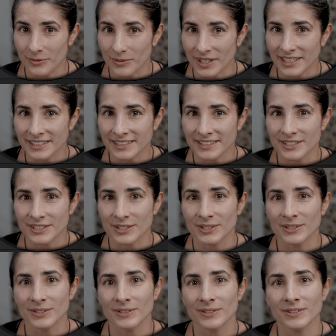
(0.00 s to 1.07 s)
1,
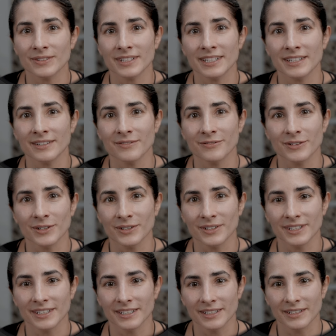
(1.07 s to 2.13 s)
2, 3,
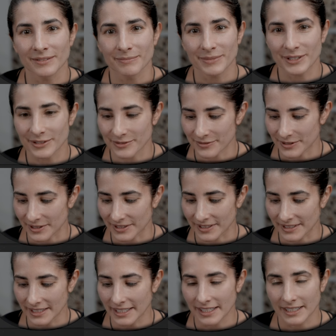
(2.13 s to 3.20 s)
4.
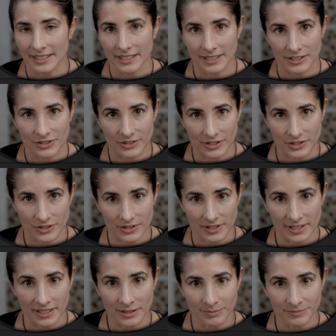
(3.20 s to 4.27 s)
Beautiful. Stretch your
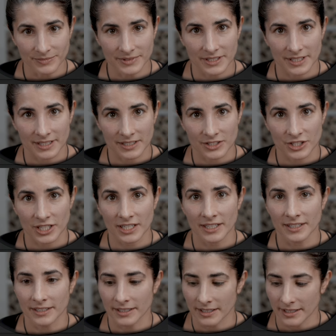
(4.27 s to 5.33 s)
thumb to the G
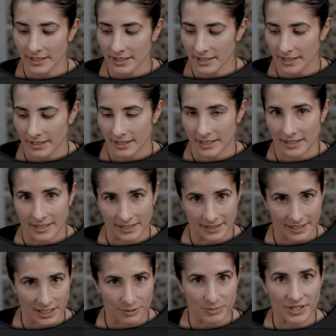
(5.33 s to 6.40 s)
and then
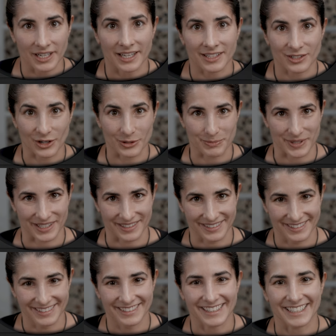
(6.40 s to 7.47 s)
keep your hand open
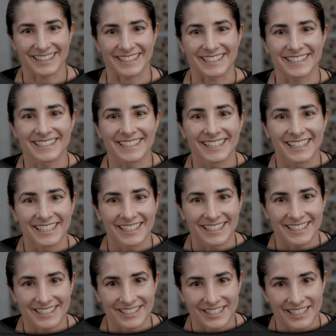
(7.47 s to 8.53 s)
like this.
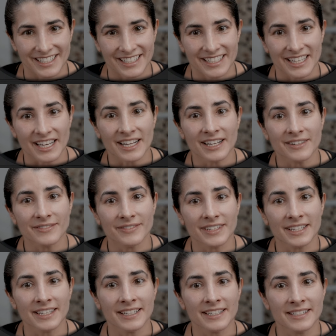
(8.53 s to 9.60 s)
G, F,
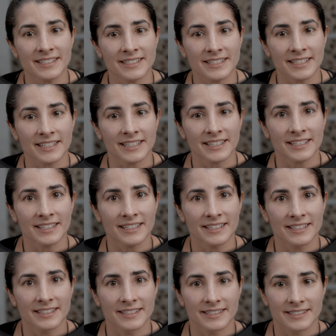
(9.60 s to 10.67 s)
E, D.
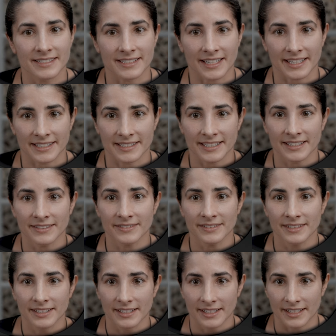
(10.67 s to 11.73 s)
Slide down.
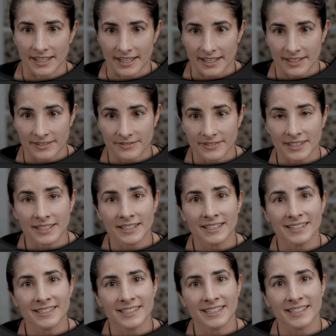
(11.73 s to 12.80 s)
F,
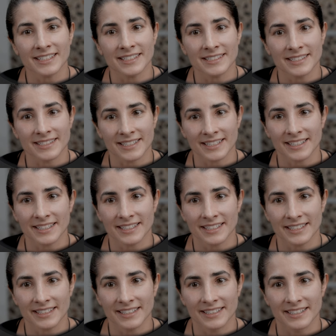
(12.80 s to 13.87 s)
E, D,
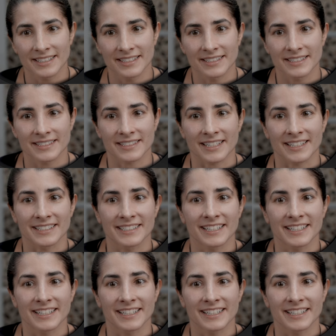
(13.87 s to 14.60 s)
C. Slide